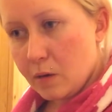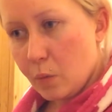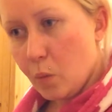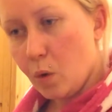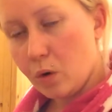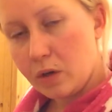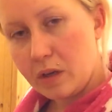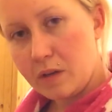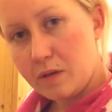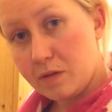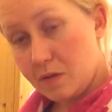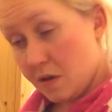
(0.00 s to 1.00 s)

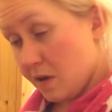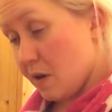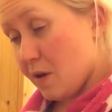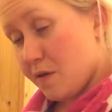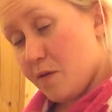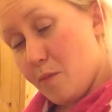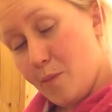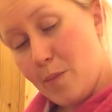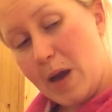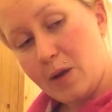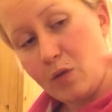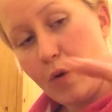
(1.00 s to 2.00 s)
walking
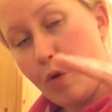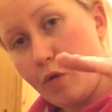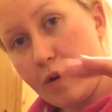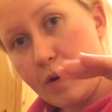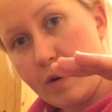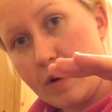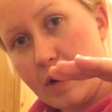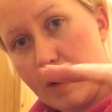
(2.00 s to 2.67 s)
bent over,